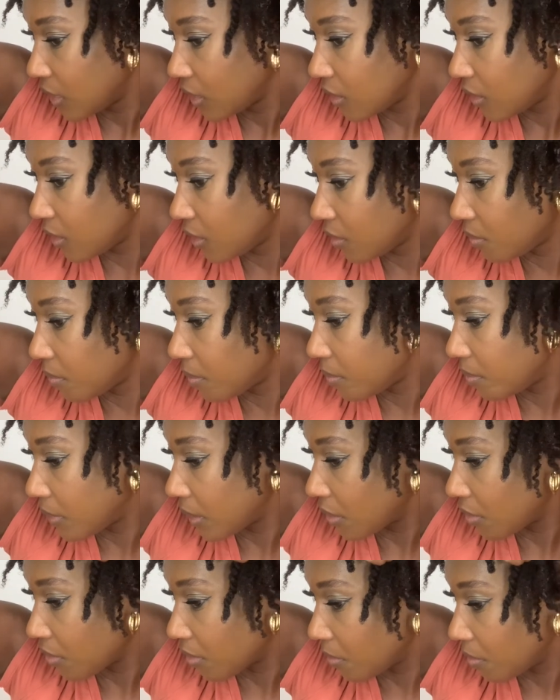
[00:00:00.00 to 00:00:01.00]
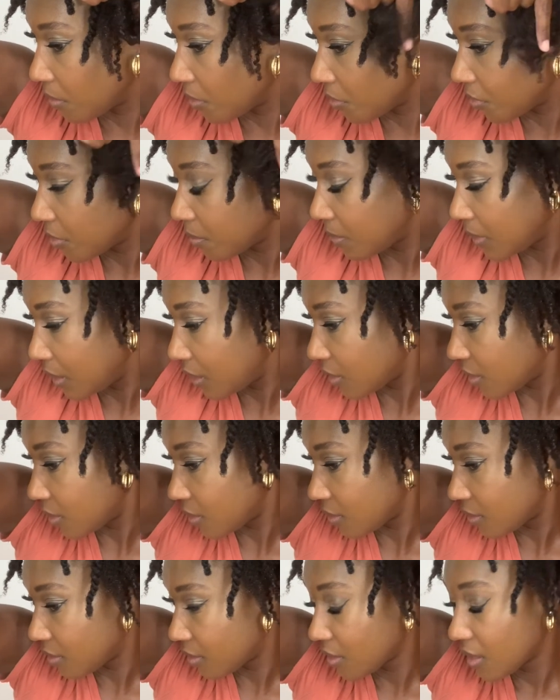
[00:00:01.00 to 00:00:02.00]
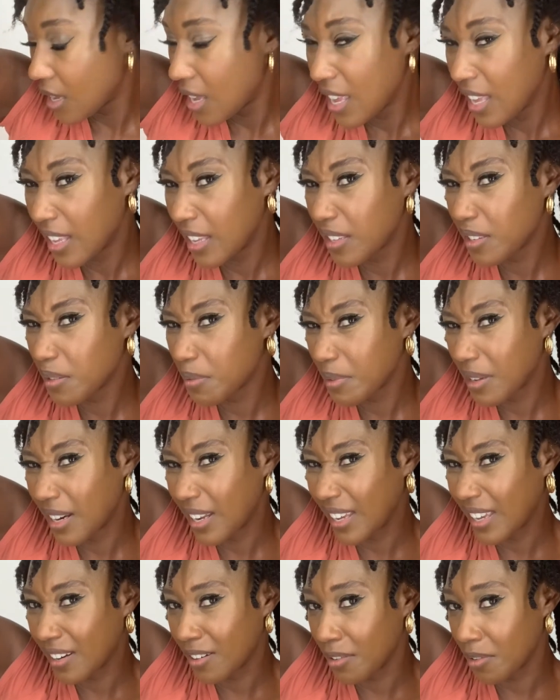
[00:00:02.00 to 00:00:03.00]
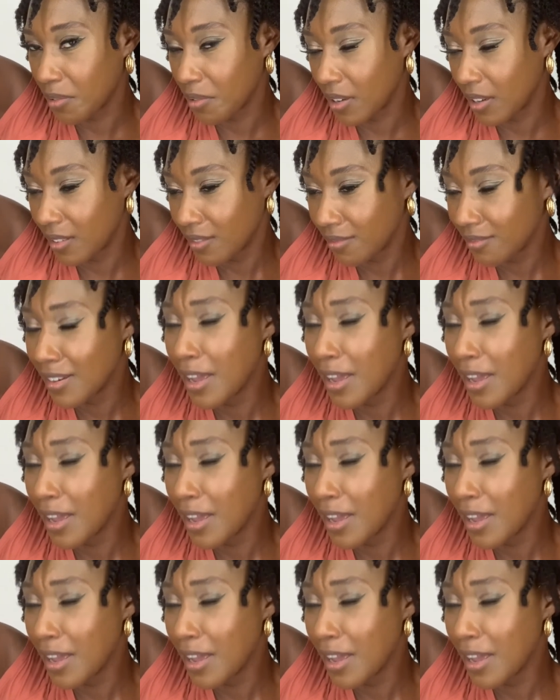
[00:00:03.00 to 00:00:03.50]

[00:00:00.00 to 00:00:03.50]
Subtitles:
a little bigger than most pieces. This is when I get annoyed.